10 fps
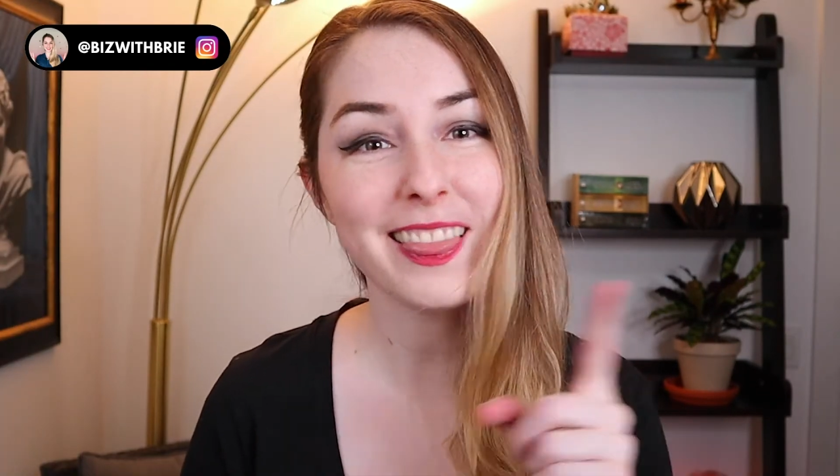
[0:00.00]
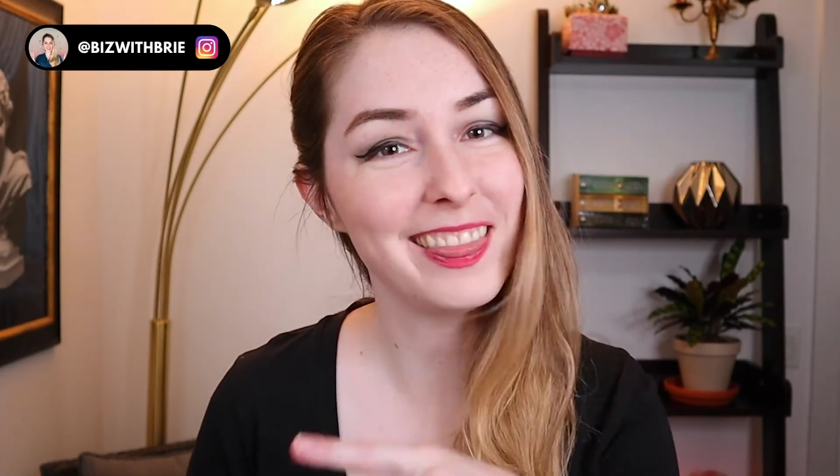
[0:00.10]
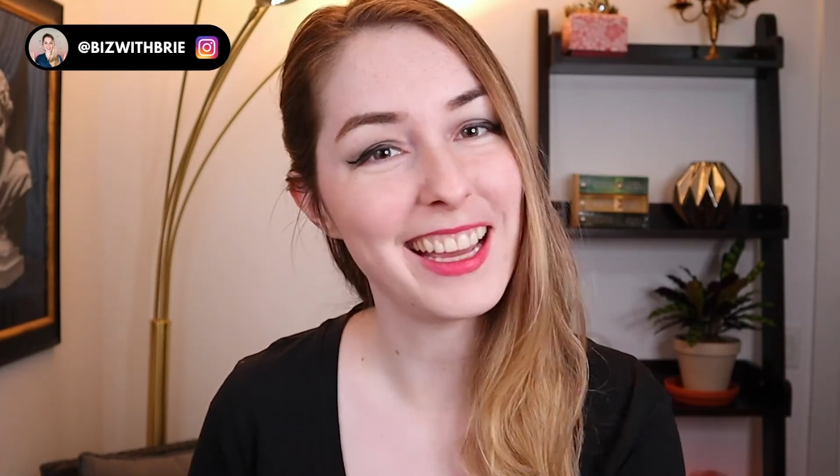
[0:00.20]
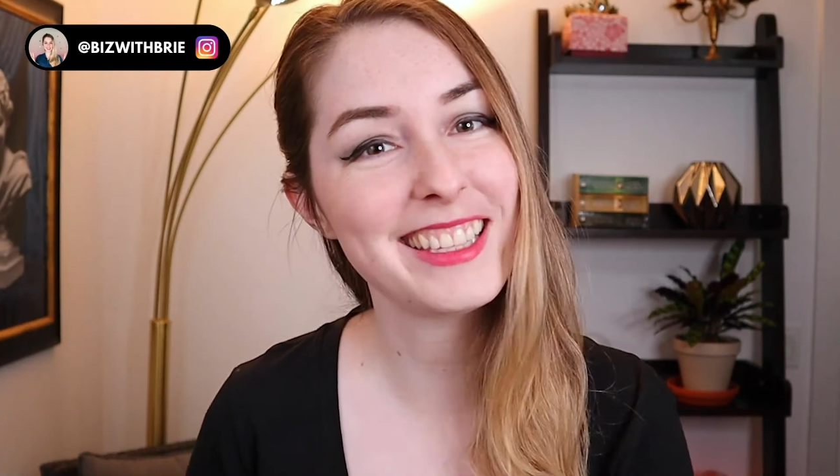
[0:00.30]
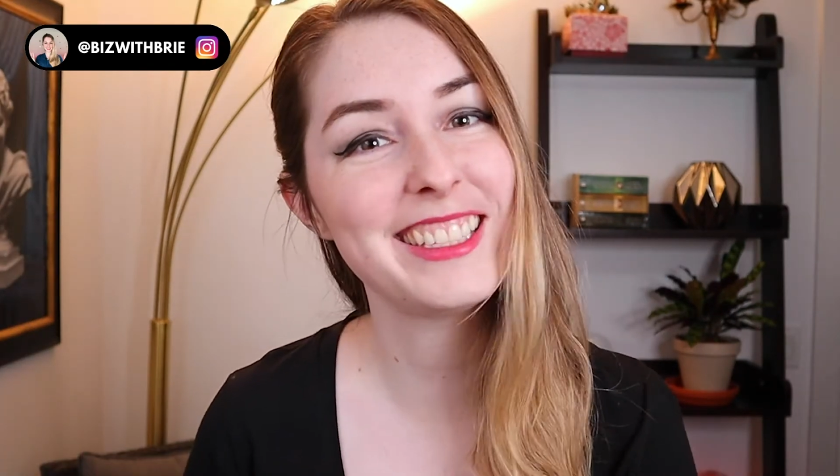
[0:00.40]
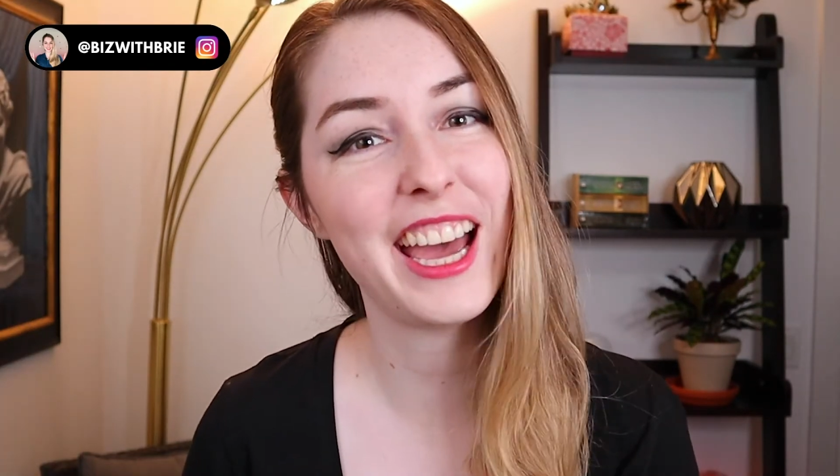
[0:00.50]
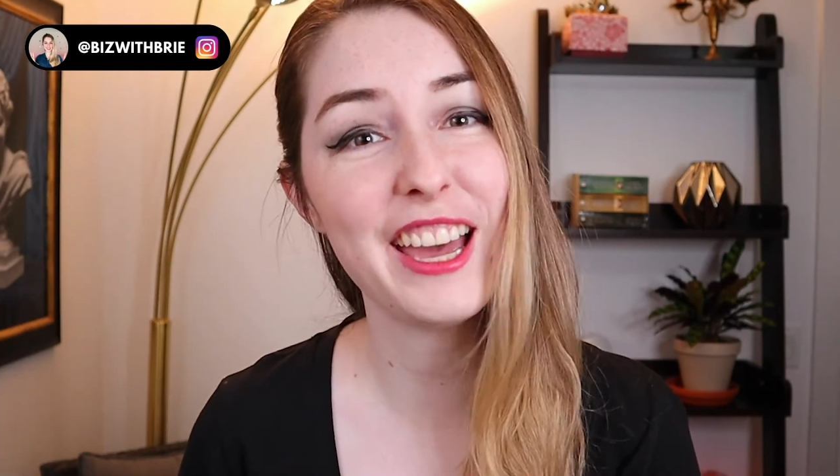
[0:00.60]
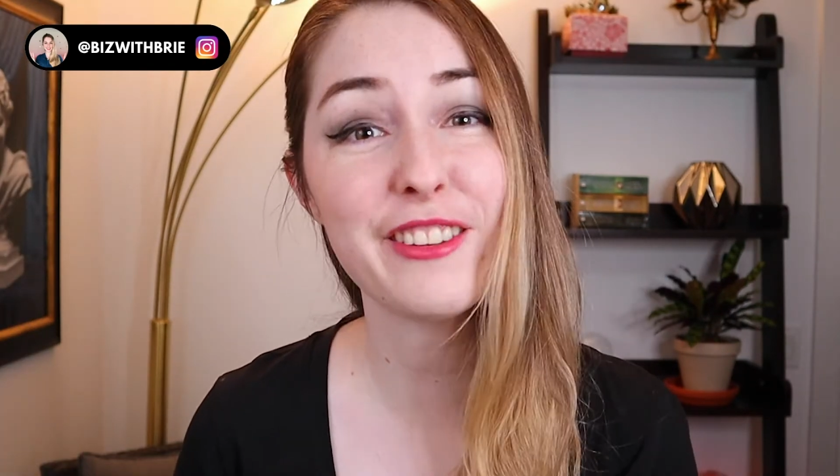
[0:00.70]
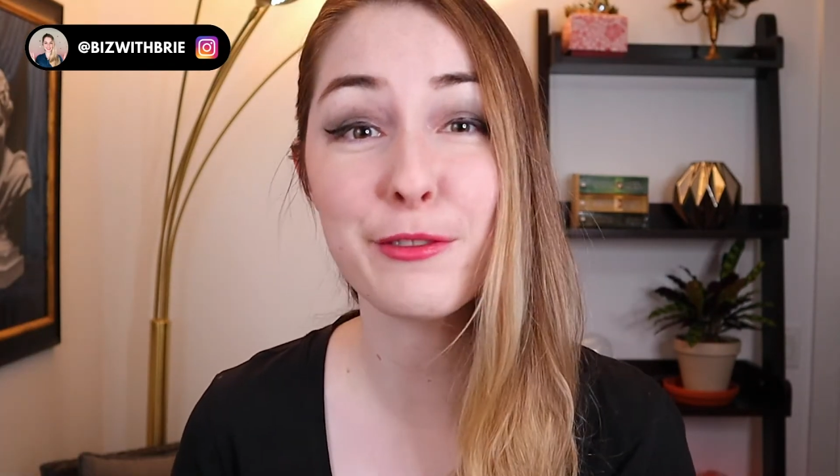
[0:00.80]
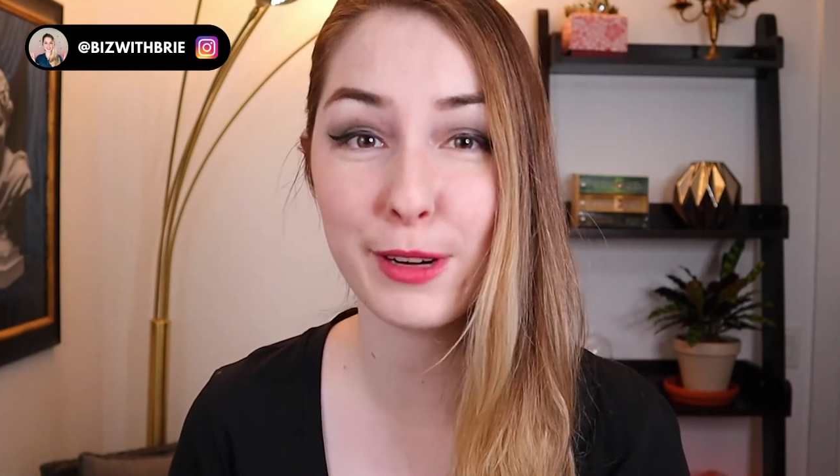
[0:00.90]
let's
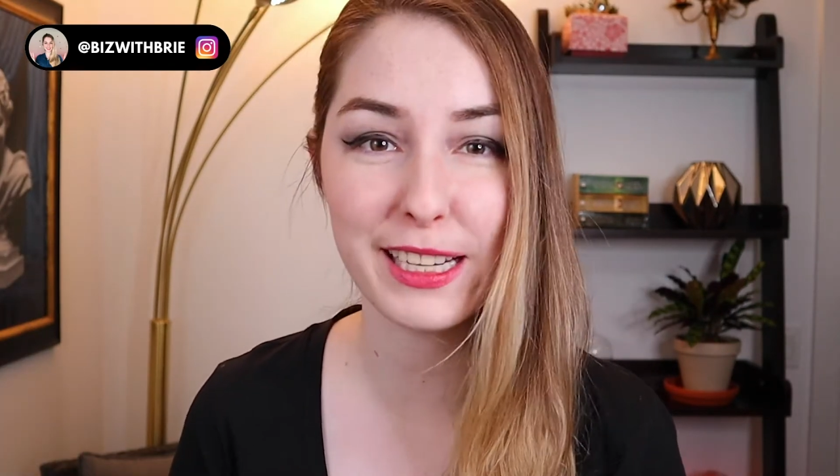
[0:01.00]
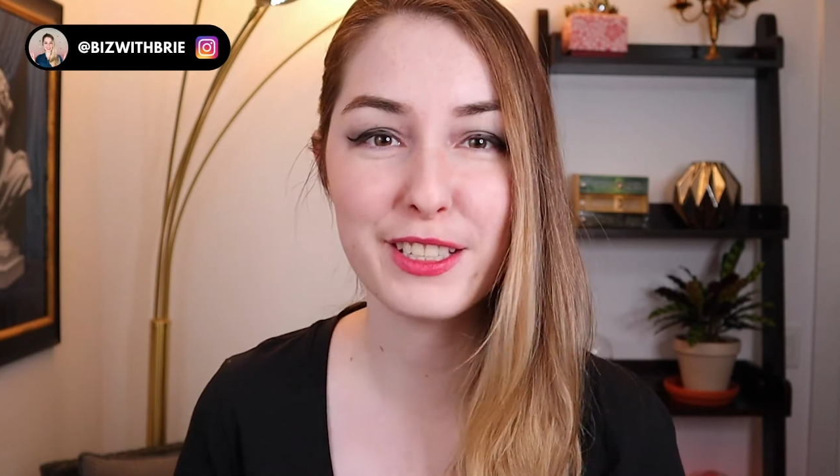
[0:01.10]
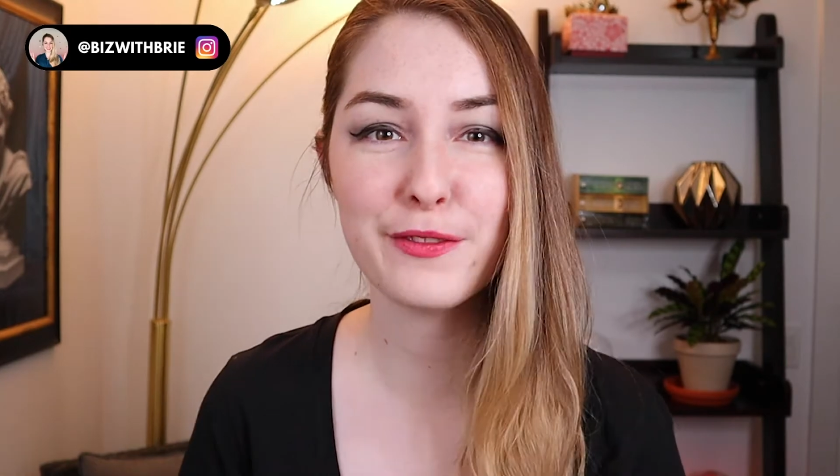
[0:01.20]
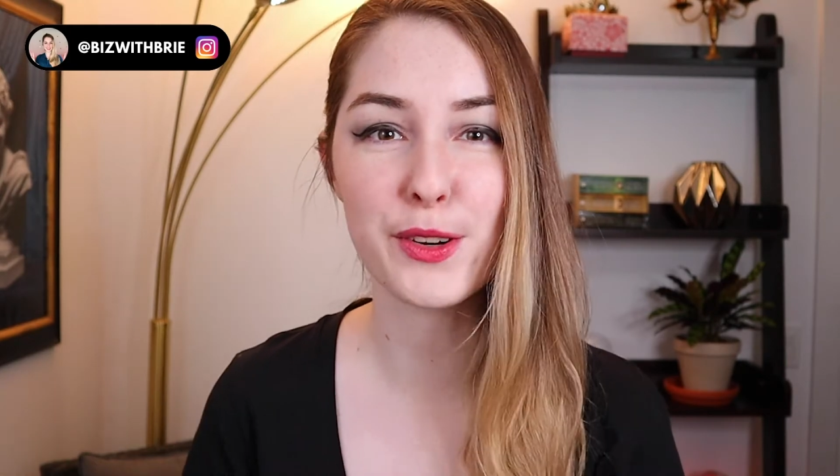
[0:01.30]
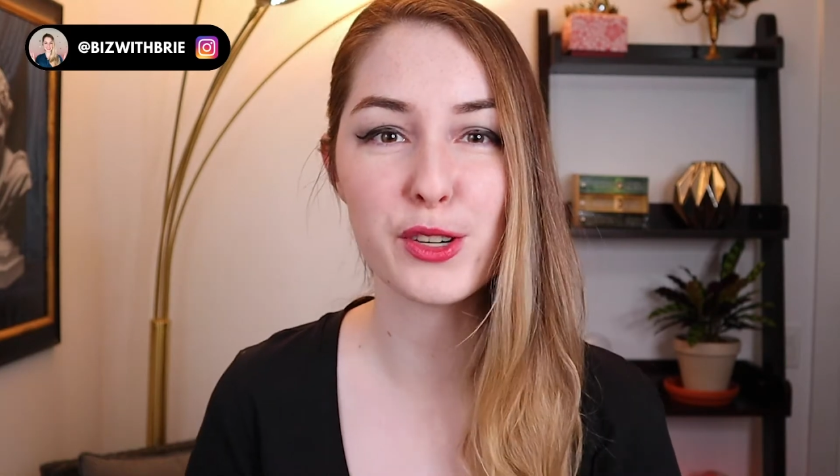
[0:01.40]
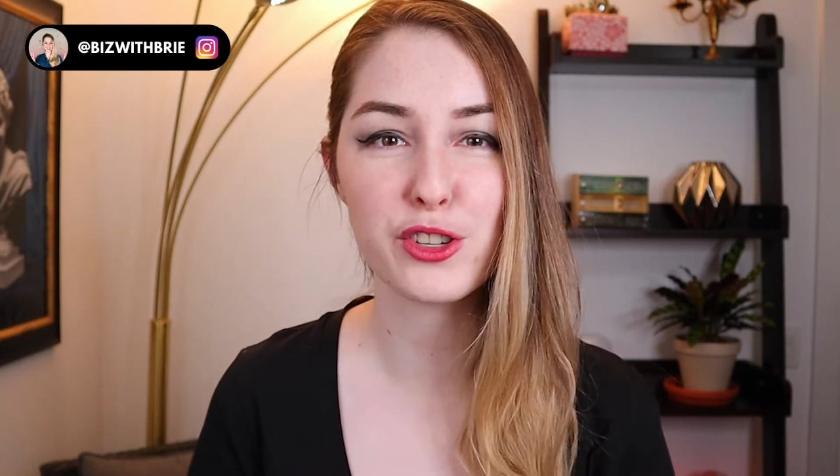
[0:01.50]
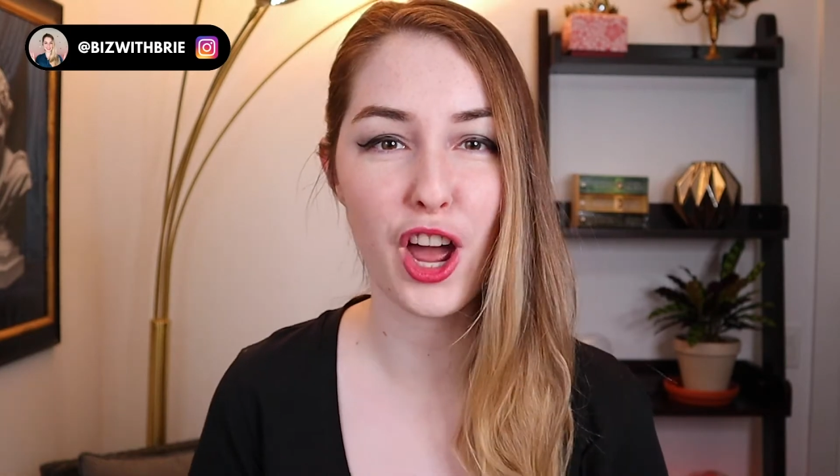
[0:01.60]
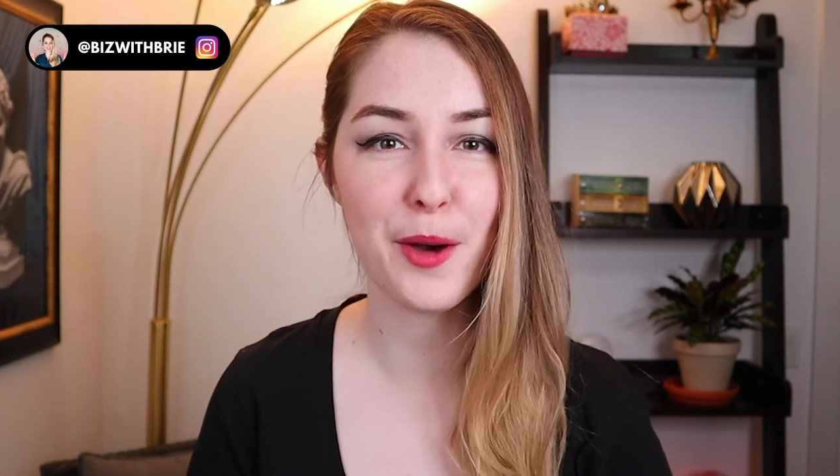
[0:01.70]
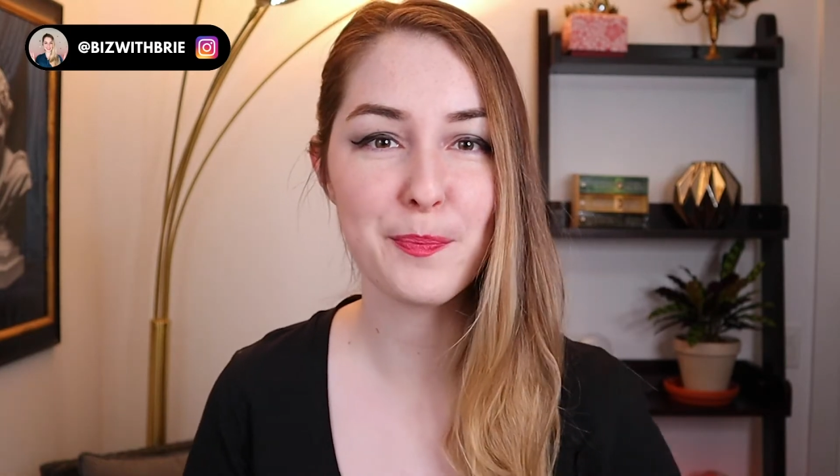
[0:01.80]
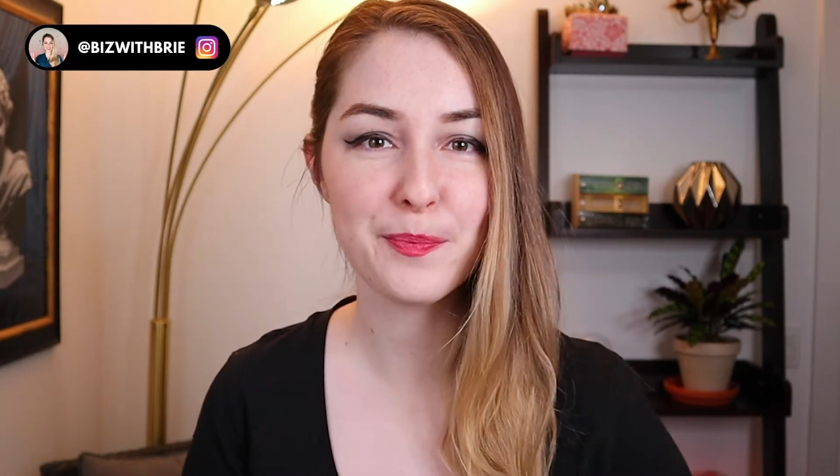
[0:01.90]
dive right into
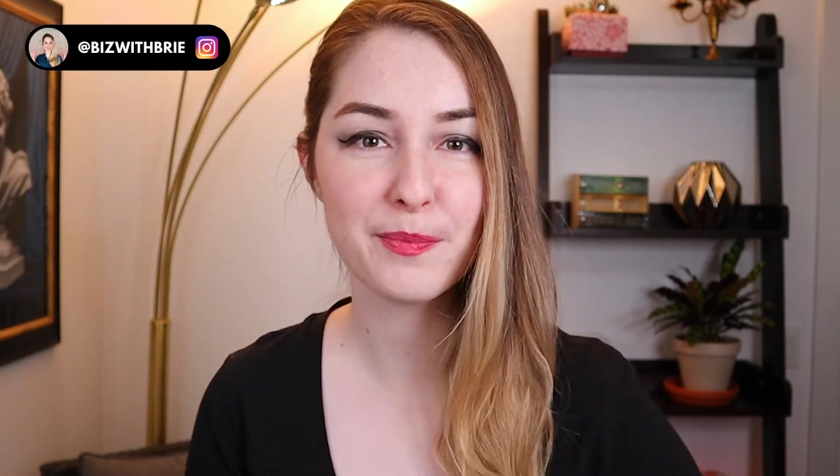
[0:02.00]
Photoshop.